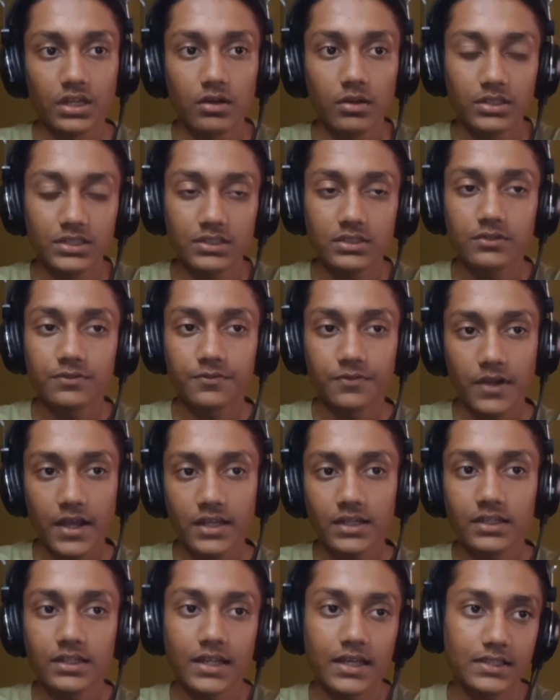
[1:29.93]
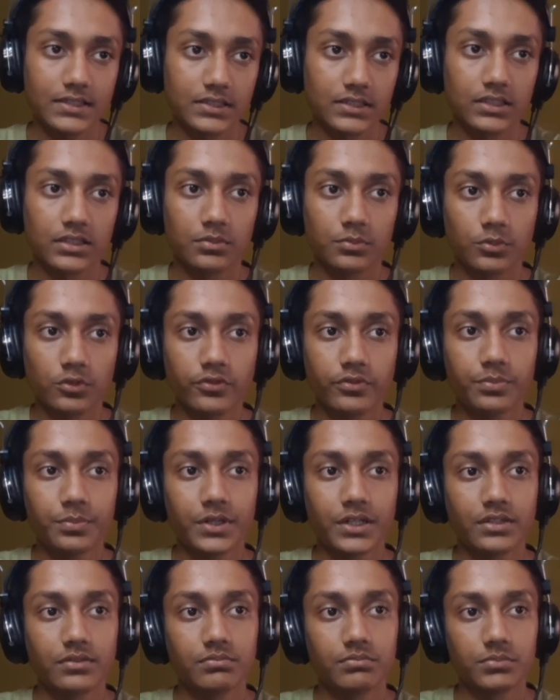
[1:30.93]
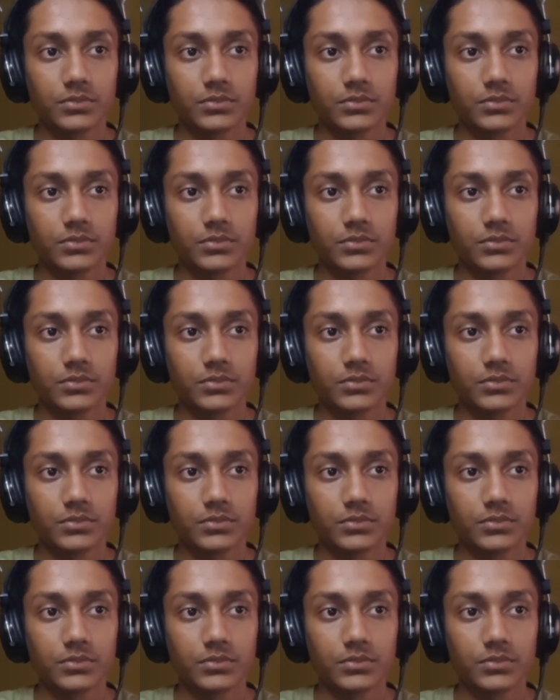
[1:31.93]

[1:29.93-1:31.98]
which is a fine and excellent move, but